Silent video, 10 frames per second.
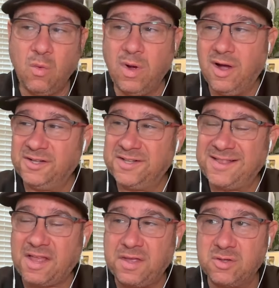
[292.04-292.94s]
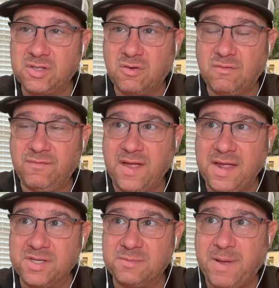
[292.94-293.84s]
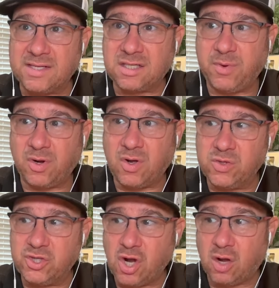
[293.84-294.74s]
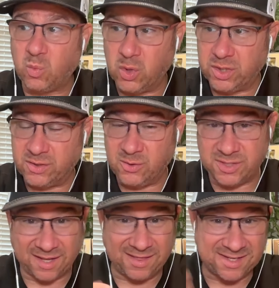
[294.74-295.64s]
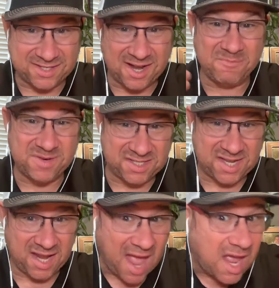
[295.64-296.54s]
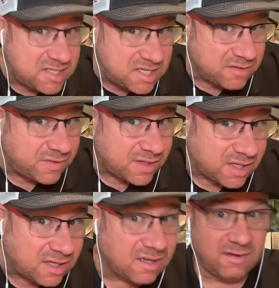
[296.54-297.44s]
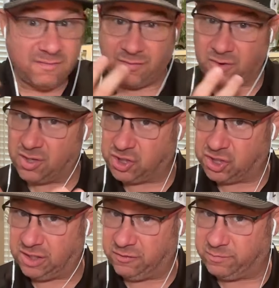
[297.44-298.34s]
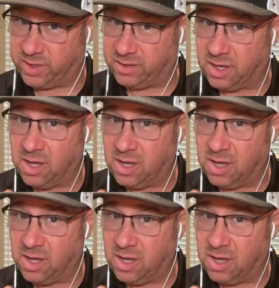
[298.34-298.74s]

Well, I think it was a famous basketball coach, John Wooden, who said, let's not mistake activity for achievement.